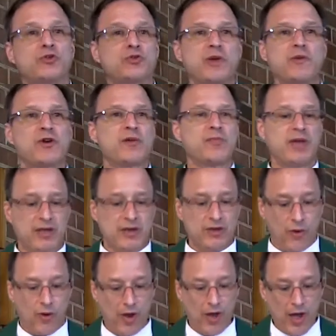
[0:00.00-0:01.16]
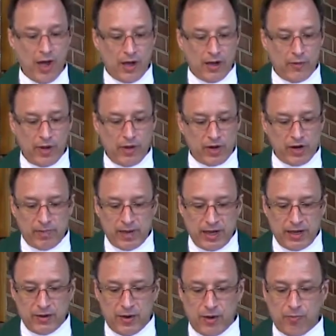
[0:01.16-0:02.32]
We want to be your